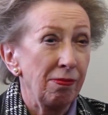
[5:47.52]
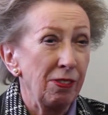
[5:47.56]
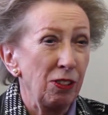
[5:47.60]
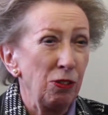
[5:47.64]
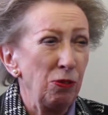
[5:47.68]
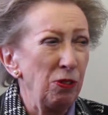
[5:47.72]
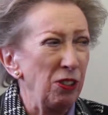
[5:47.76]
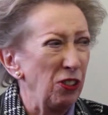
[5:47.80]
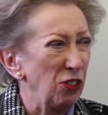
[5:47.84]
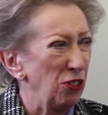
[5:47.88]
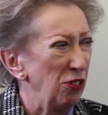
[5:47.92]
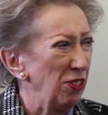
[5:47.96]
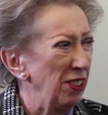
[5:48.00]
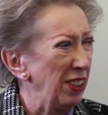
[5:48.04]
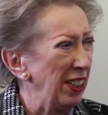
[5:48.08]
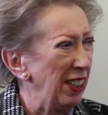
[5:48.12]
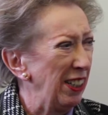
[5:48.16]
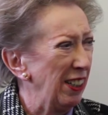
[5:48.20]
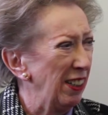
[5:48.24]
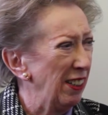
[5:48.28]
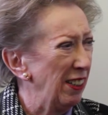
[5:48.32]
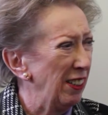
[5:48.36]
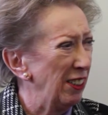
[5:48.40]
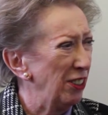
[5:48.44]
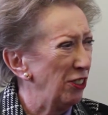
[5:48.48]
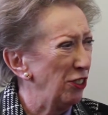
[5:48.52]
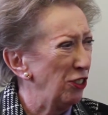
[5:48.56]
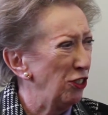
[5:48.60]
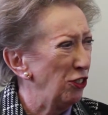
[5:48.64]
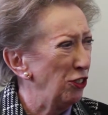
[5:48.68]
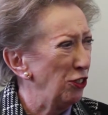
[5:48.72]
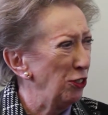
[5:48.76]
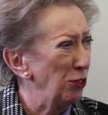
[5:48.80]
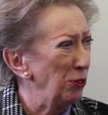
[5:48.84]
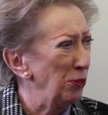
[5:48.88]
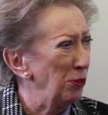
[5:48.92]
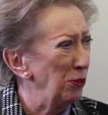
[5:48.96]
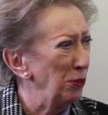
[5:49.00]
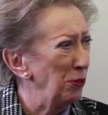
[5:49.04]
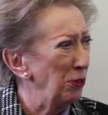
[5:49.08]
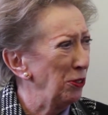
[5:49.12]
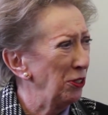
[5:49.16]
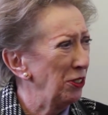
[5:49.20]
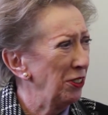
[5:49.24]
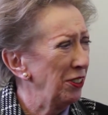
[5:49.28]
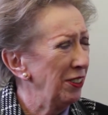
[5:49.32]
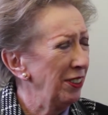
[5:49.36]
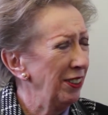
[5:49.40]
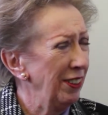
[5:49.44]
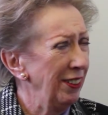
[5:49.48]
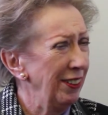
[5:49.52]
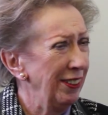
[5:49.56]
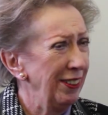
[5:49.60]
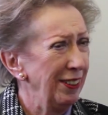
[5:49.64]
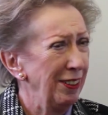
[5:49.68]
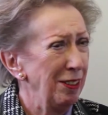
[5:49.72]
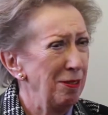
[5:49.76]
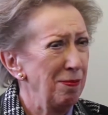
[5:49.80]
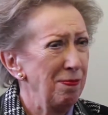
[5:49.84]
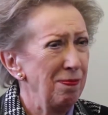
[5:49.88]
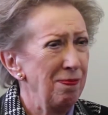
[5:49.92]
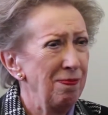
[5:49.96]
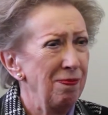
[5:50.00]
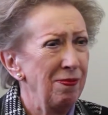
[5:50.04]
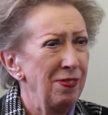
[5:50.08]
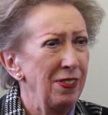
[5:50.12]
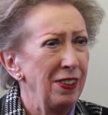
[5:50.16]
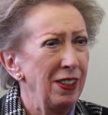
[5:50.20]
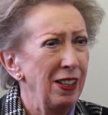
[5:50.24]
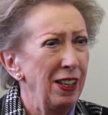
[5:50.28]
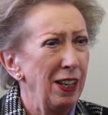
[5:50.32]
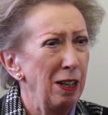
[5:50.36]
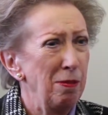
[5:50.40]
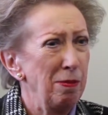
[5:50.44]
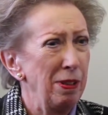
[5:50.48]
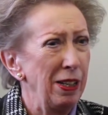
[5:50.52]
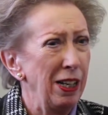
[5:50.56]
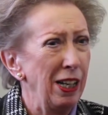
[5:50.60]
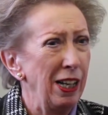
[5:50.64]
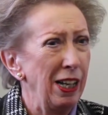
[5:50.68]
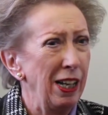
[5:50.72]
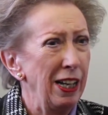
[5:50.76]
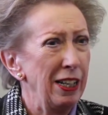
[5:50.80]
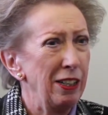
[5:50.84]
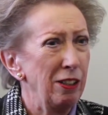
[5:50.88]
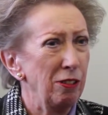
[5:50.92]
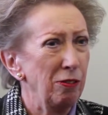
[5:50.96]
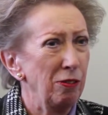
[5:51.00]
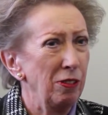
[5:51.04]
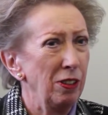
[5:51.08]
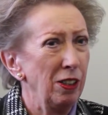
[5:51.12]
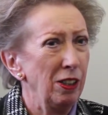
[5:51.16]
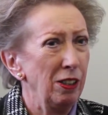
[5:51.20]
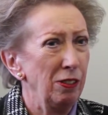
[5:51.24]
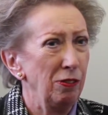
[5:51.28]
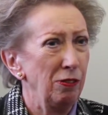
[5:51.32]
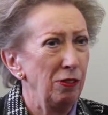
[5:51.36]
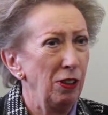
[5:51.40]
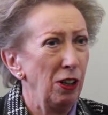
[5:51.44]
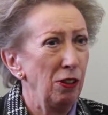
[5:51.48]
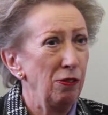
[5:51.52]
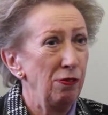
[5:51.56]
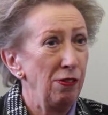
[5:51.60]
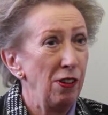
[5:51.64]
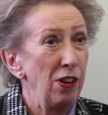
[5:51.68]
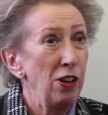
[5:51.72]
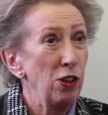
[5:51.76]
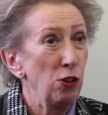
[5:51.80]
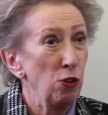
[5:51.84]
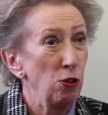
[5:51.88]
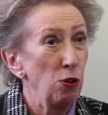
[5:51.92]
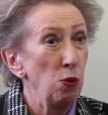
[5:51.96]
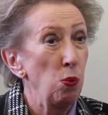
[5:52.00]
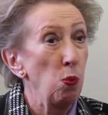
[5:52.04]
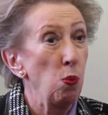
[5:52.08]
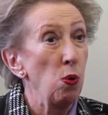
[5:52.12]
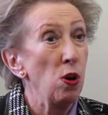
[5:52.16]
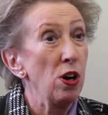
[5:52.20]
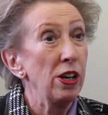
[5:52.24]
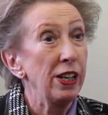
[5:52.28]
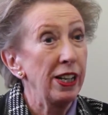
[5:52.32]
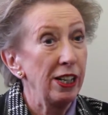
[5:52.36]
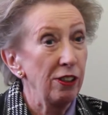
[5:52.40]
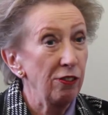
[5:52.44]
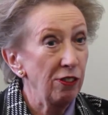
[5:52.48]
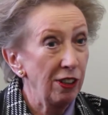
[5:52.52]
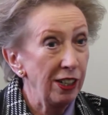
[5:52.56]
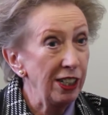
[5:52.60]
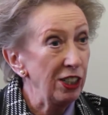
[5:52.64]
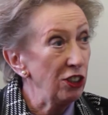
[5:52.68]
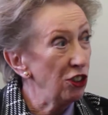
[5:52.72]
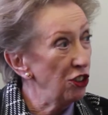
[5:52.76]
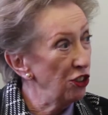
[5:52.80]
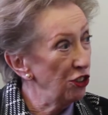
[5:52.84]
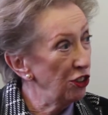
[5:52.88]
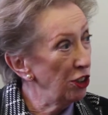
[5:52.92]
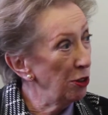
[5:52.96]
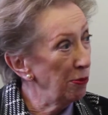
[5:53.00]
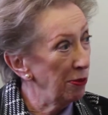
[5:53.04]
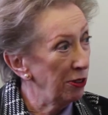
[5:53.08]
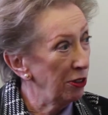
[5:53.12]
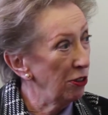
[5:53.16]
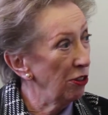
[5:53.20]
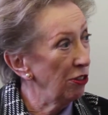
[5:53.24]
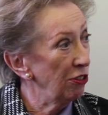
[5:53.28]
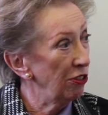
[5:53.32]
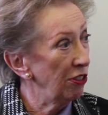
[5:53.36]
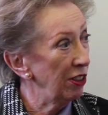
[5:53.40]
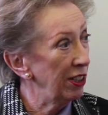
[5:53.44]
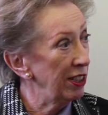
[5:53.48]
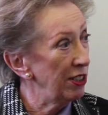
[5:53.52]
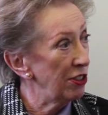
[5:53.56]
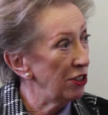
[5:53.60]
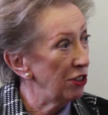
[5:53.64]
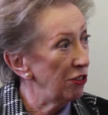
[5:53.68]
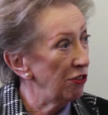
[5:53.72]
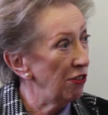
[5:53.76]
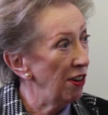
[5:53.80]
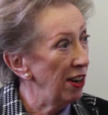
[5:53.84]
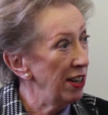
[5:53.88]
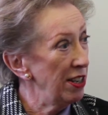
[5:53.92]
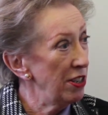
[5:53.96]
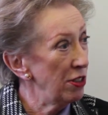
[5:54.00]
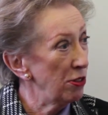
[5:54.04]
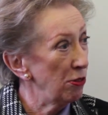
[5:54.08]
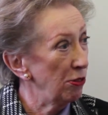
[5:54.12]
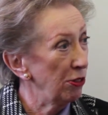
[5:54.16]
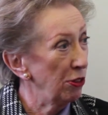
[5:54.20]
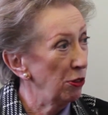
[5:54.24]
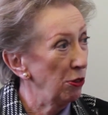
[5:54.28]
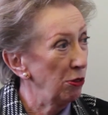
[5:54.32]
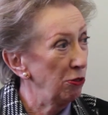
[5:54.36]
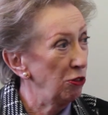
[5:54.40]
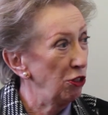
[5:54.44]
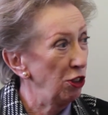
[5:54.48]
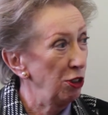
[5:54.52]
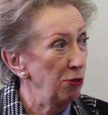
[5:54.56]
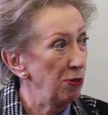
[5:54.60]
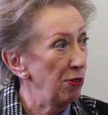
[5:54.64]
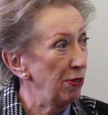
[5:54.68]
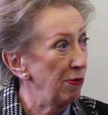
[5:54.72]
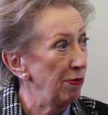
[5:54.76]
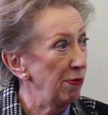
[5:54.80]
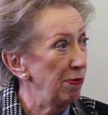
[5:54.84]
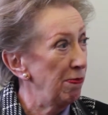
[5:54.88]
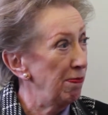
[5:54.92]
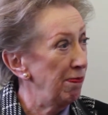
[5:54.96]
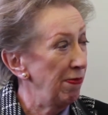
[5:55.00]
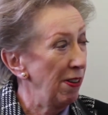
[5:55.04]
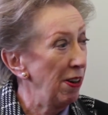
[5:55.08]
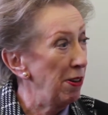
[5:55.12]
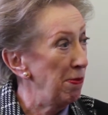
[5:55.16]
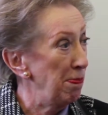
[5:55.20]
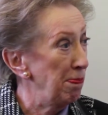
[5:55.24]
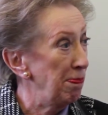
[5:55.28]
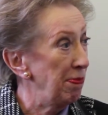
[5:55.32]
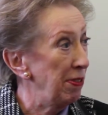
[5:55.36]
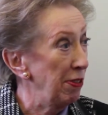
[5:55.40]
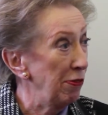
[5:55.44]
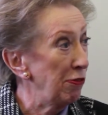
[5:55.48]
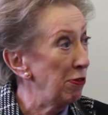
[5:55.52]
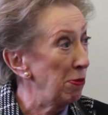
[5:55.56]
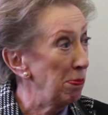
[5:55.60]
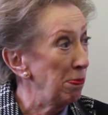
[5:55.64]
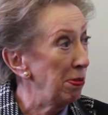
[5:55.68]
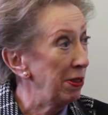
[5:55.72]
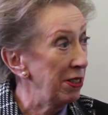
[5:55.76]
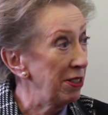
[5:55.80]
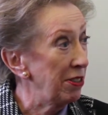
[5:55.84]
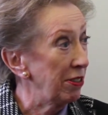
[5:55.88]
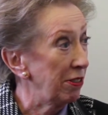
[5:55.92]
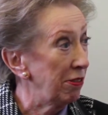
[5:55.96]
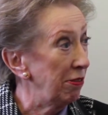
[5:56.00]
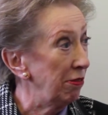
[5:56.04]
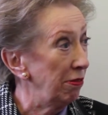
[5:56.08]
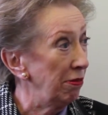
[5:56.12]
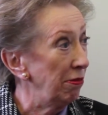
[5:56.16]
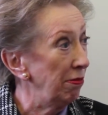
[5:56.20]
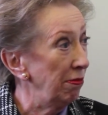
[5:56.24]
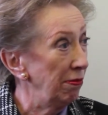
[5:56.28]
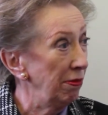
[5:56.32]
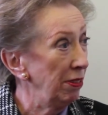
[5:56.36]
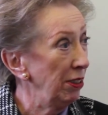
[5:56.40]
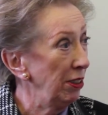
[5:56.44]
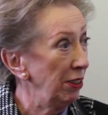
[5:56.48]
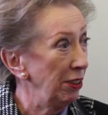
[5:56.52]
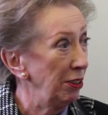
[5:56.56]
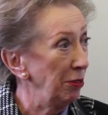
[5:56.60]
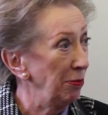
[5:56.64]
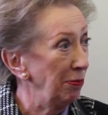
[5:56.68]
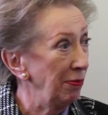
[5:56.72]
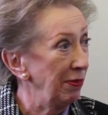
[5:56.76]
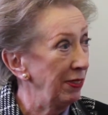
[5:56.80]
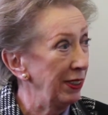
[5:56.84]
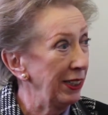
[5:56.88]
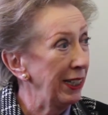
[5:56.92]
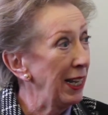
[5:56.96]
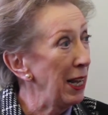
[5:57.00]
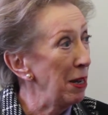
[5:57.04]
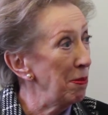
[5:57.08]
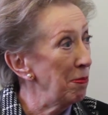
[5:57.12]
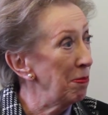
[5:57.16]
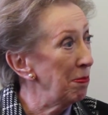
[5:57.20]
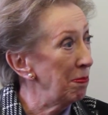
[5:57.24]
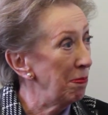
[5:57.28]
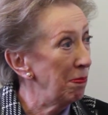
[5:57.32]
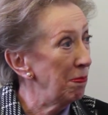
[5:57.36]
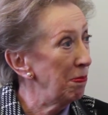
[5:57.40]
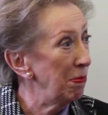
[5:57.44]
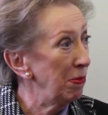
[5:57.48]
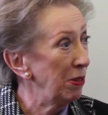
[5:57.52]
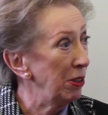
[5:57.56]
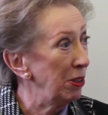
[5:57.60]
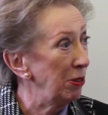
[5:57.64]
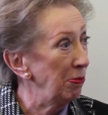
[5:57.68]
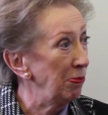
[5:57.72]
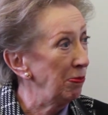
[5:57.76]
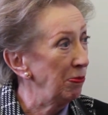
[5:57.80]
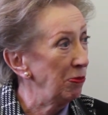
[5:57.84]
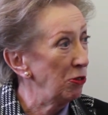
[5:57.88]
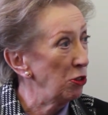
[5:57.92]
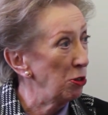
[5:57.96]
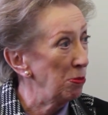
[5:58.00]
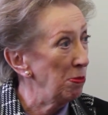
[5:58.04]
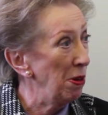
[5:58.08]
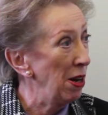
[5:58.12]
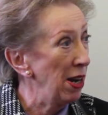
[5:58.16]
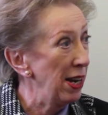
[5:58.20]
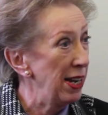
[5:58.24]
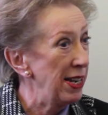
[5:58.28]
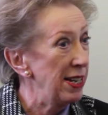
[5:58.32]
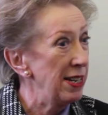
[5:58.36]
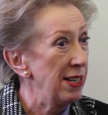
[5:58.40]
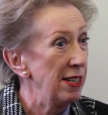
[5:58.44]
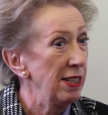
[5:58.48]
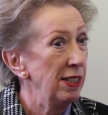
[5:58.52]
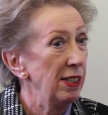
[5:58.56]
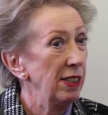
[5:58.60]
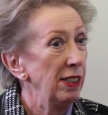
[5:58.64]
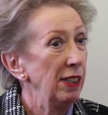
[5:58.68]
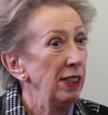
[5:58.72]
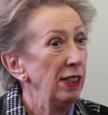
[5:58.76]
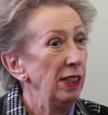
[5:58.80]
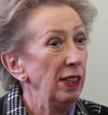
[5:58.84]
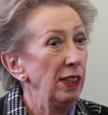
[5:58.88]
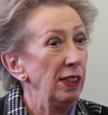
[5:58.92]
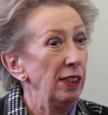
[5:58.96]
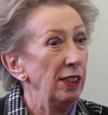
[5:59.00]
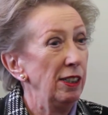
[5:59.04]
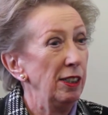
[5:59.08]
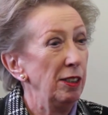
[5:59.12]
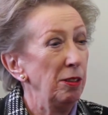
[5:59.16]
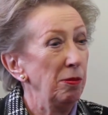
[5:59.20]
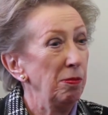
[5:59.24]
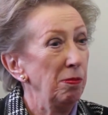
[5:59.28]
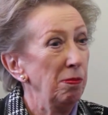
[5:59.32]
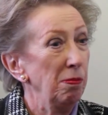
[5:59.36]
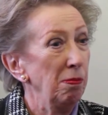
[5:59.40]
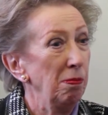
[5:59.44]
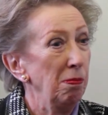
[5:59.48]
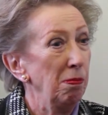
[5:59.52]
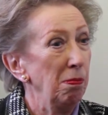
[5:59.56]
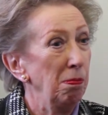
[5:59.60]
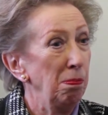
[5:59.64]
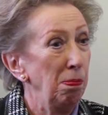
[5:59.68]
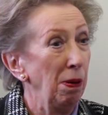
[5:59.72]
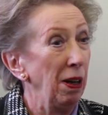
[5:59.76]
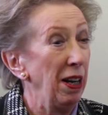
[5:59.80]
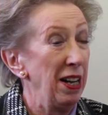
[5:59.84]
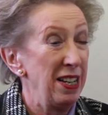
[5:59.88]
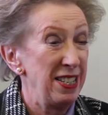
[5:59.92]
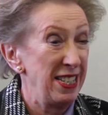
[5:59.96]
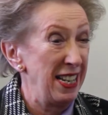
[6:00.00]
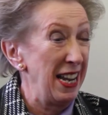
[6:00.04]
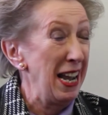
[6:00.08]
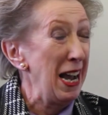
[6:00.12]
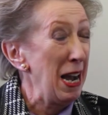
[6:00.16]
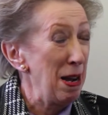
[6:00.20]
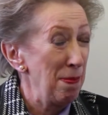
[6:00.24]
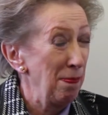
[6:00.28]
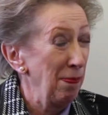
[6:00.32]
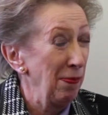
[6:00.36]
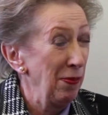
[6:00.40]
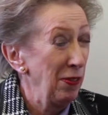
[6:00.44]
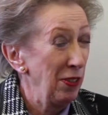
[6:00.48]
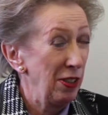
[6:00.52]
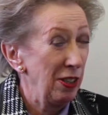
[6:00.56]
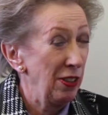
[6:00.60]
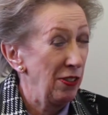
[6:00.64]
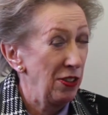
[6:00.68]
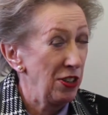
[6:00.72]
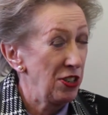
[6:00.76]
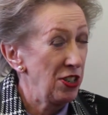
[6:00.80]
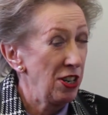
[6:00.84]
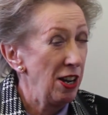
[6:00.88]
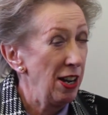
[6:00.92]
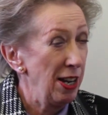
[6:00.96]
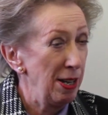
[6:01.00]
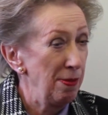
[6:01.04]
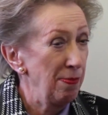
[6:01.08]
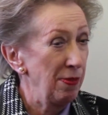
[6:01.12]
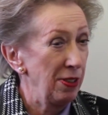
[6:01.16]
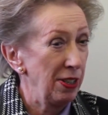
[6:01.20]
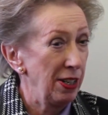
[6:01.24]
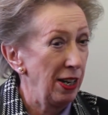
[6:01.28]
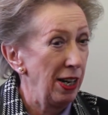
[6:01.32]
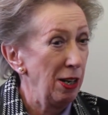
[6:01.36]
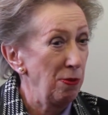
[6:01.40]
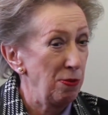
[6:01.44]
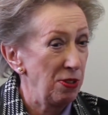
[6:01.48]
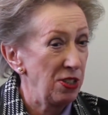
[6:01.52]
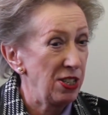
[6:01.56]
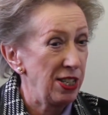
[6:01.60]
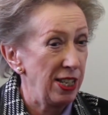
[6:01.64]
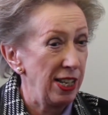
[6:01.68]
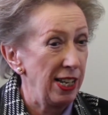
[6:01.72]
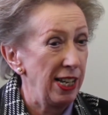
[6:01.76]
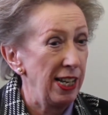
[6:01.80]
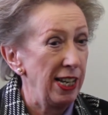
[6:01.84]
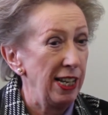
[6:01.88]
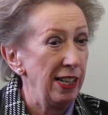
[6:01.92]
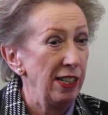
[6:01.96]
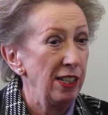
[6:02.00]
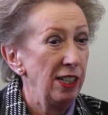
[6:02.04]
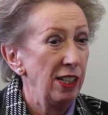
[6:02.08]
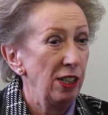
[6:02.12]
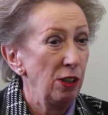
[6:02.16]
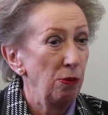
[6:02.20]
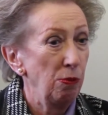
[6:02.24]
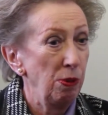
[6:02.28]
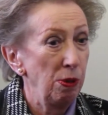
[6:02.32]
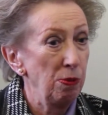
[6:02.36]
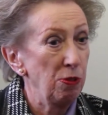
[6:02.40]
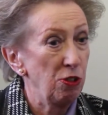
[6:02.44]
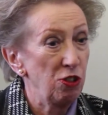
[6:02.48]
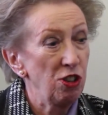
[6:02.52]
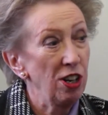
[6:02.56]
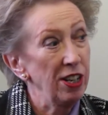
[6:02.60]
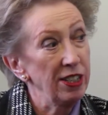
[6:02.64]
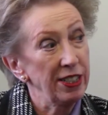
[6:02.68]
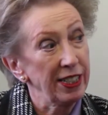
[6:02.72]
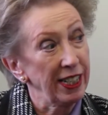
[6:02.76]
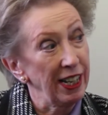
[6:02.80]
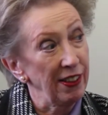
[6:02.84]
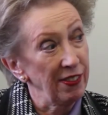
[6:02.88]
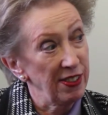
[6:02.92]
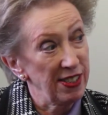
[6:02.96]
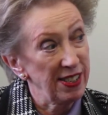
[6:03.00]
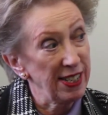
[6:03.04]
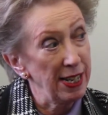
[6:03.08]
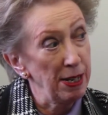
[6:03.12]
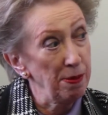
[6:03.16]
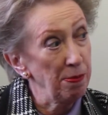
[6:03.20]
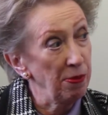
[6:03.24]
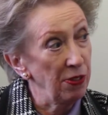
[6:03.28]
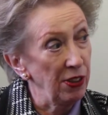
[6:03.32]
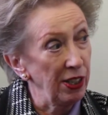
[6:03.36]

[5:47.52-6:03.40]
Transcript: Oh, it's really hard to choose. I mean, I had a very good working relationship with Condoleezza Rice, although she was a very different political camp to mine. But as it happened, at the time that I was there, we were trying to get the same